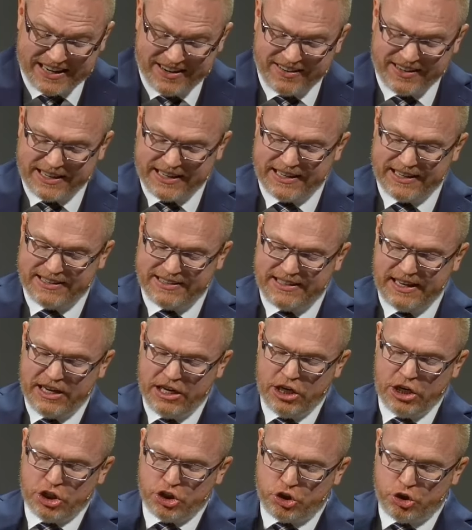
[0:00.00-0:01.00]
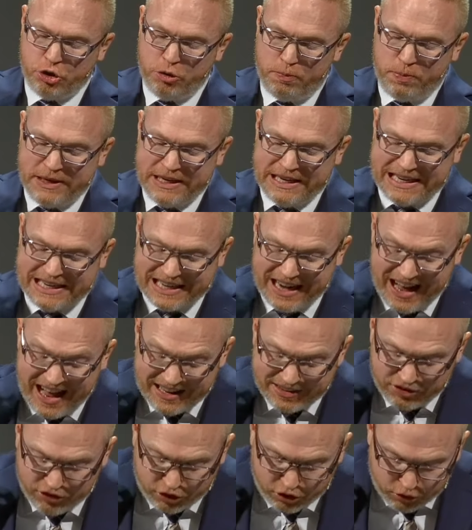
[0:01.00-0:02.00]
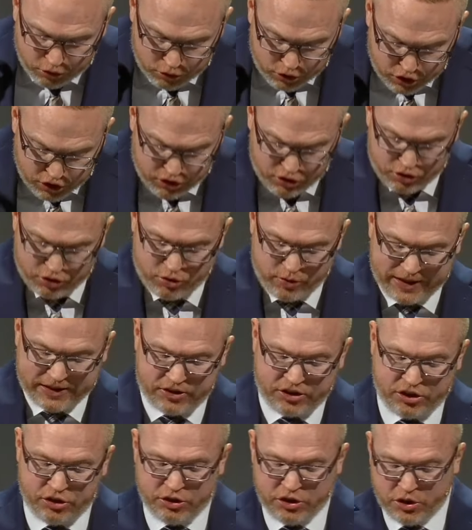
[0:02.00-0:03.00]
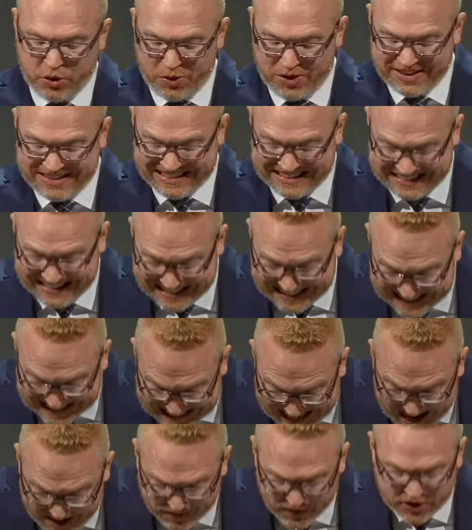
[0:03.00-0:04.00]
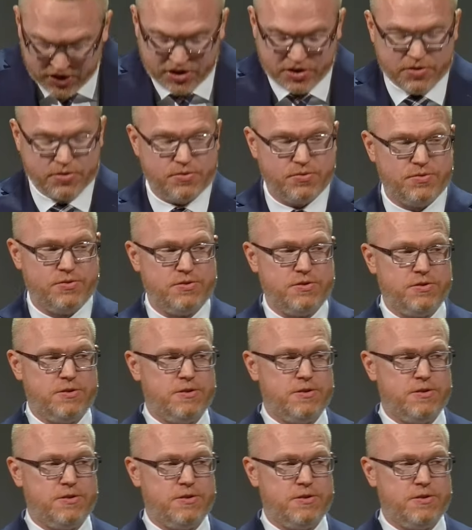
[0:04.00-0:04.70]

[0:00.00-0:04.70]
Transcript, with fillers: Here it is to be God to you and to your descendants after you.